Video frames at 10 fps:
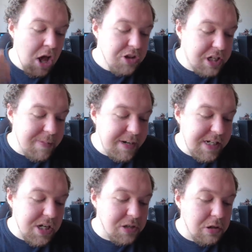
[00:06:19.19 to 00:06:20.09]
the committee
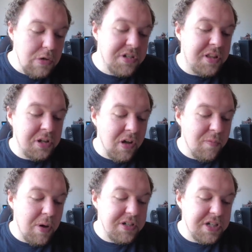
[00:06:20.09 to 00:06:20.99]
concludes that the
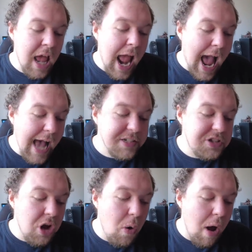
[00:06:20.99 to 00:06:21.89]
government has
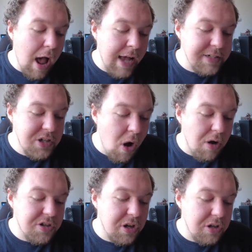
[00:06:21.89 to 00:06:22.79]

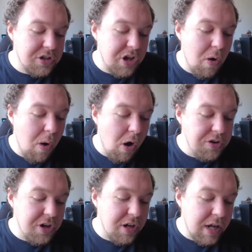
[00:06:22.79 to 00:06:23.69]
undermined
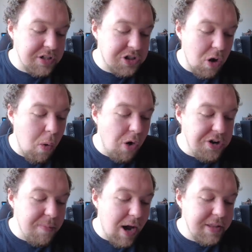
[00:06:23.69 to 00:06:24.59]

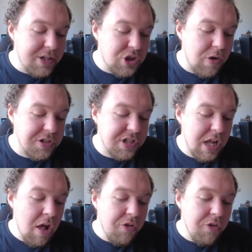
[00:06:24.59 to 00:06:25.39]
the trust